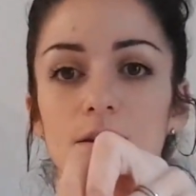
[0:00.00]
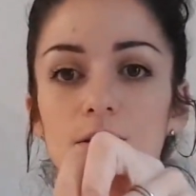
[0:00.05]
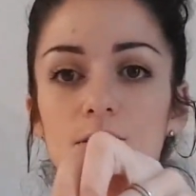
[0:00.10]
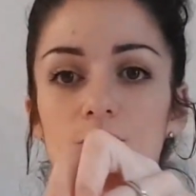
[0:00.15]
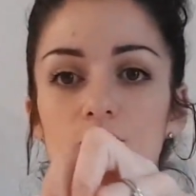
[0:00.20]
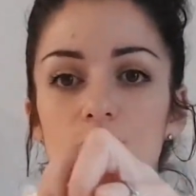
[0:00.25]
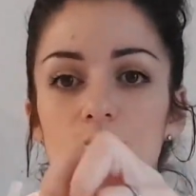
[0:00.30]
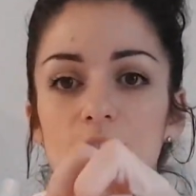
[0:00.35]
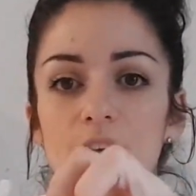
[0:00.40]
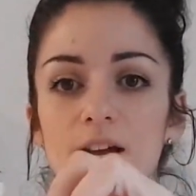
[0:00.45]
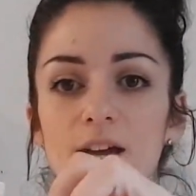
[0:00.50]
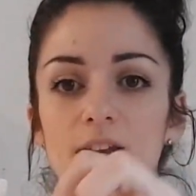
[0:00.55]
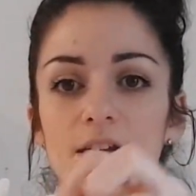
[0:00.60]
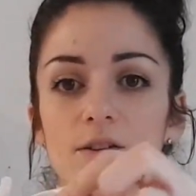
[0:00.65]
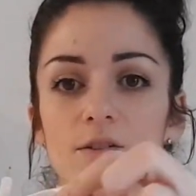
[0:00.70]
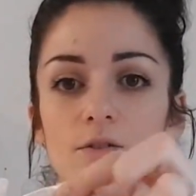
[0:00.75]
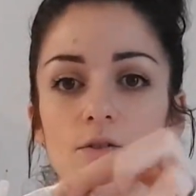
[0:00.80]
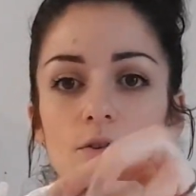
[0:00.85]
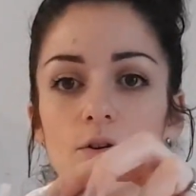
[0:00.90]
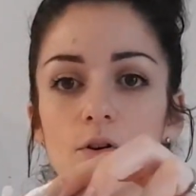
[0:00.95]
you should
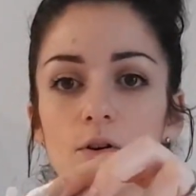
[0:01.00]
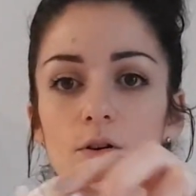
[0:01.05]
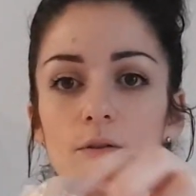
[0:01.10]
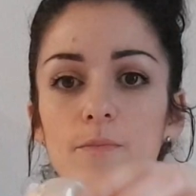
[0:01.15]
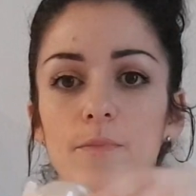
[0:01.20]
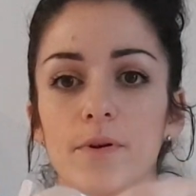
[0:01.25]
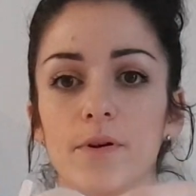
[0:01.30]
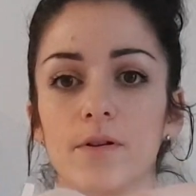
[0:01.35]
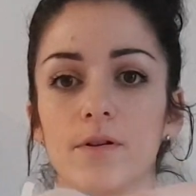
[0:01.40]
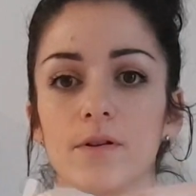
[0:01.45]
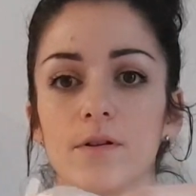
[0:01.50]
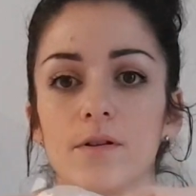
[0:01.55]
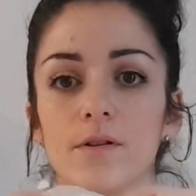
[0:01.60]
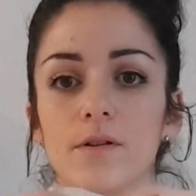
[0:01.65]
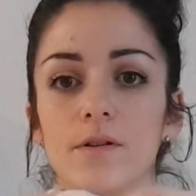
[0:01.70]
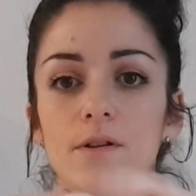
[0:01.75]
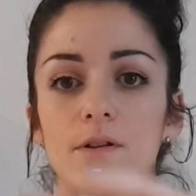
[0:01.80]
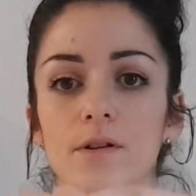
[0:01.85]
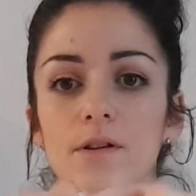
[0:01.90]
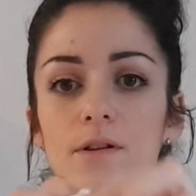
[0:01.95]
end up,
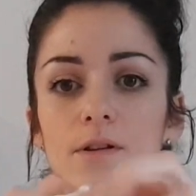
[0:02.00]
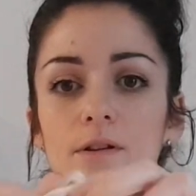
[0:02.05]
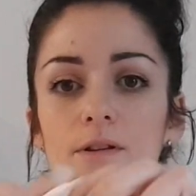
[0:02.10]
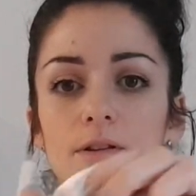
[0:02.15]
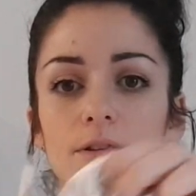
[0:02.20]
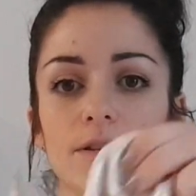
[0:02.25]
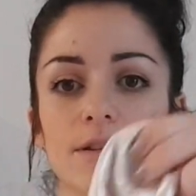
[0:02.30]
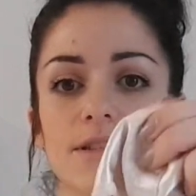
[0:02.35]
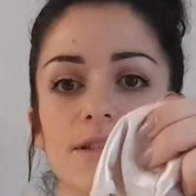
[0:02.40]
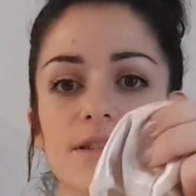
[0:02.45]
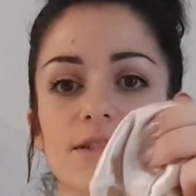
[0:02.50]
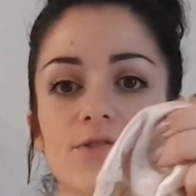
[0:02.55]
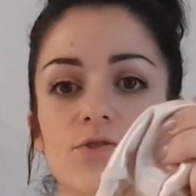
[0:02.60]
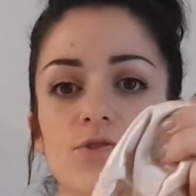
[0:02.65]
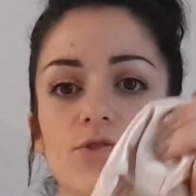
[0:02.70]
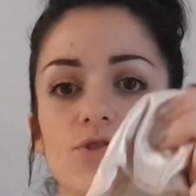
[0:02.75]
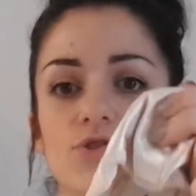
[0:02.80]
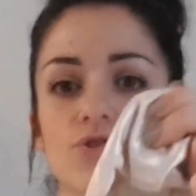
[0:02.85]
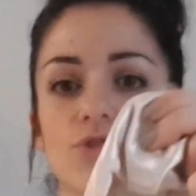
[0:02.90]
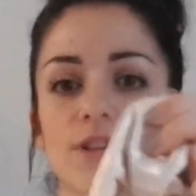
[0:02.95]
these
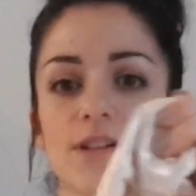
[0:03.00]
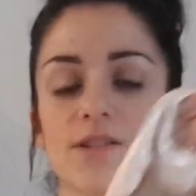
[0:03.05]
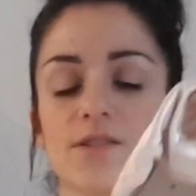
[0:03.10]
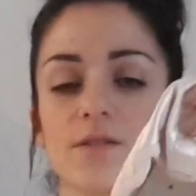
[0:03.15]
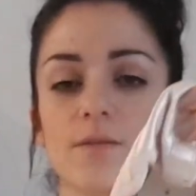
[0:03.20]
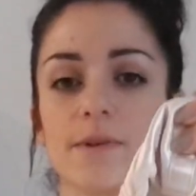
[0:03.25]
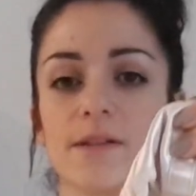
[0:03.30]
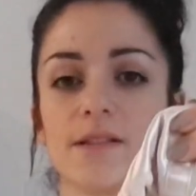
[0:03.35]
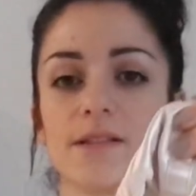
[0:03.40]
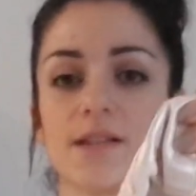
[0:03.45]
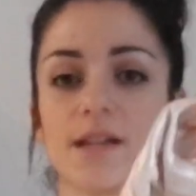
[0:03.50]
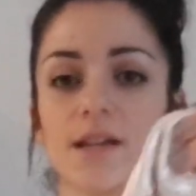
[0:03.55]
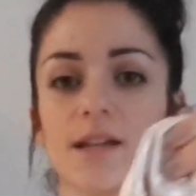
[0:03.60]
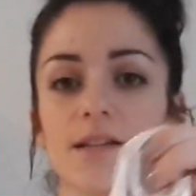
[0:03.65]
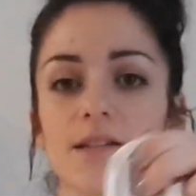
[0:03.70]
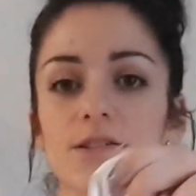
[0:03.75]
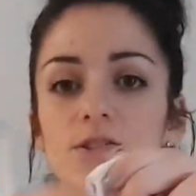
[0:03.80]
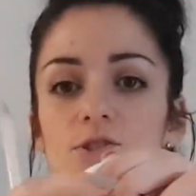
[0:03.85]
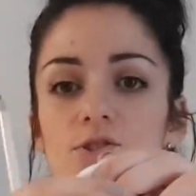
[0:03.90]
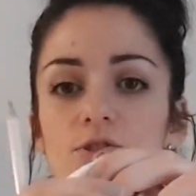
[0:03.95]
drawstrings are a bit
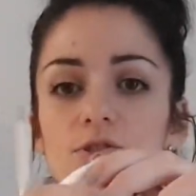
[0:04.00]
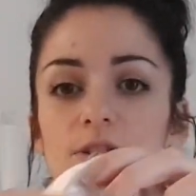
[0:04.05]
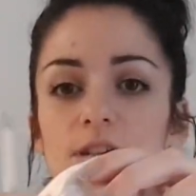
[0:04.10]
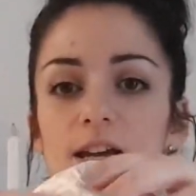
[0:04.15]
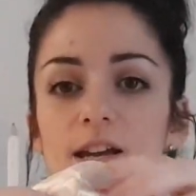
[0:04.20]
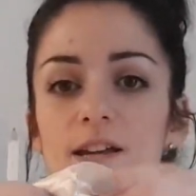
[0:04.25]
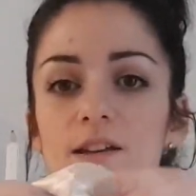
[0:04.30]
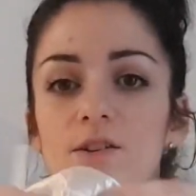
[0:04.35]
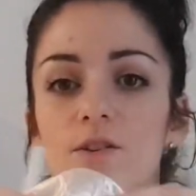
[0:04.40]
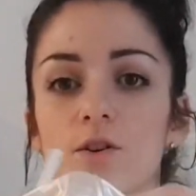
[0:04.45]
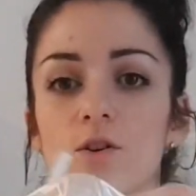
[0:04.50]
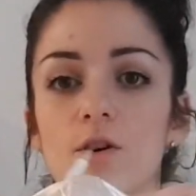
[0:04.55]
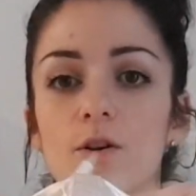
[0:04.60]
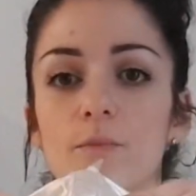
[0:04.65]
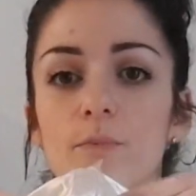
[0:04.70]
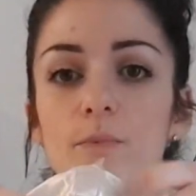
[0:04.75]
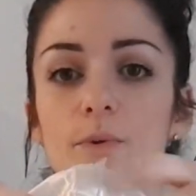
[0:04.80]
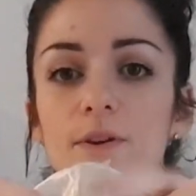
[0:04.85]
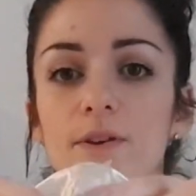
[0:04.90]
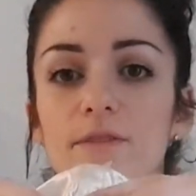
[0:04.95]
tight, you should end
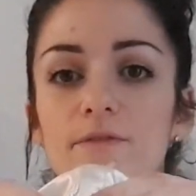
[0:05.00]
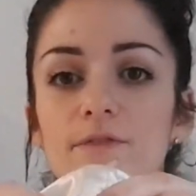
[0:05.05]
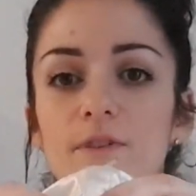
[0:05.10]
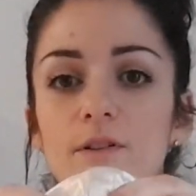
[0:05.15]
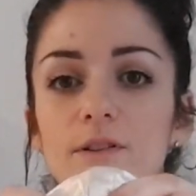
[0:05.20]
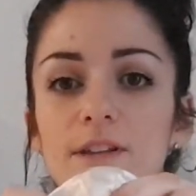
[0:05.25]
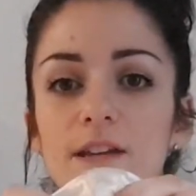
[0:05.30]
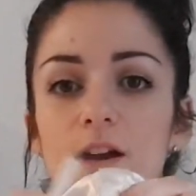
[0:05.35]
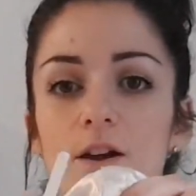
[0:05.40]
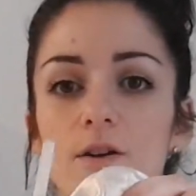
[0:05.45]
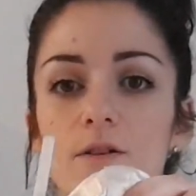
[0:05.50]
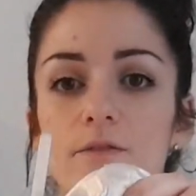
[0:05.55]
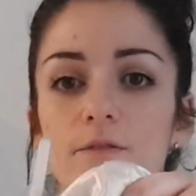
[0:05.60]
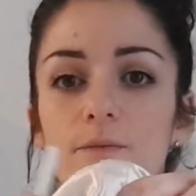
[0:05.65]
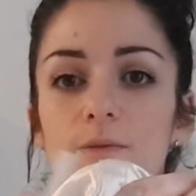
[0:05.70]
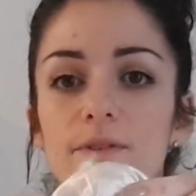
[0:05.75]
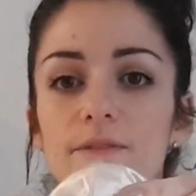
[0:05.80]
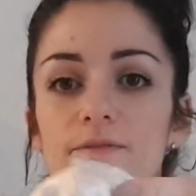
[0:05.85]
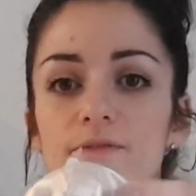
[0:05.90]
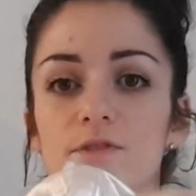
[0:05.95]
up, when you fold it
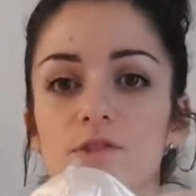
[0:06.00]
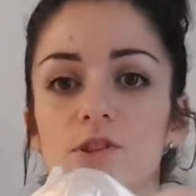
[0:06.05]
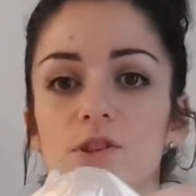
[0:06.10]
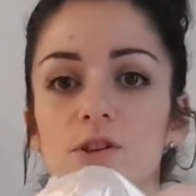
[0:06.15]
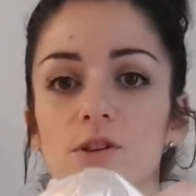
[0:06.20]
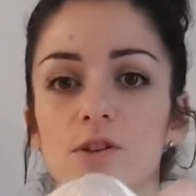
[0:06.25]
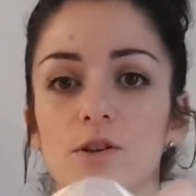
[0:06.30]
over with